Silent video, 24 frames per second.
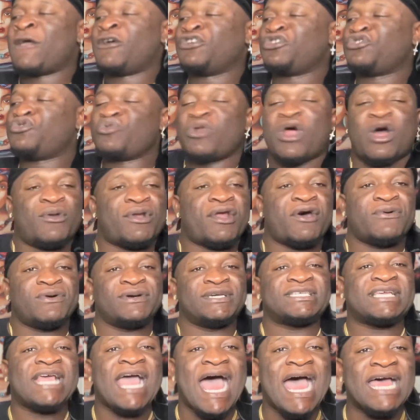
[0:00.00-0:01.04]
you don't
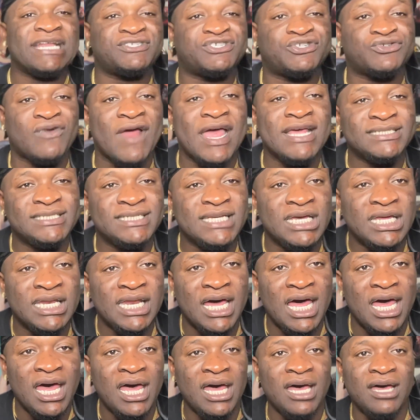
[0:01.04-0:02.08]
always gotta dress it
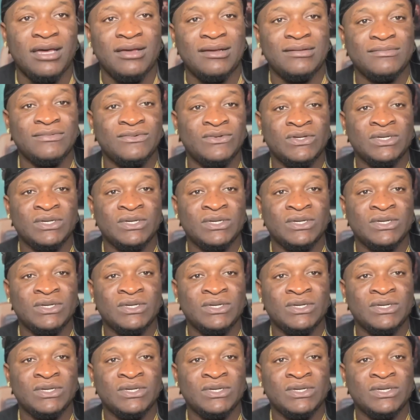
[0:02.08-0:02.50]
up.